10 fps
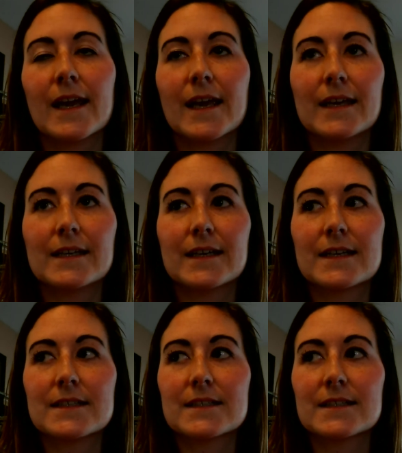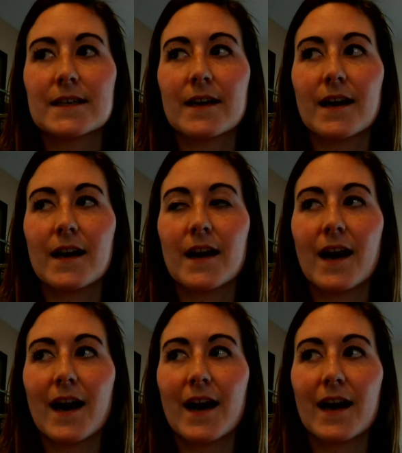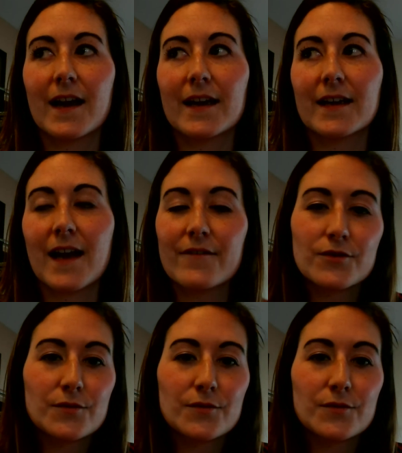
And after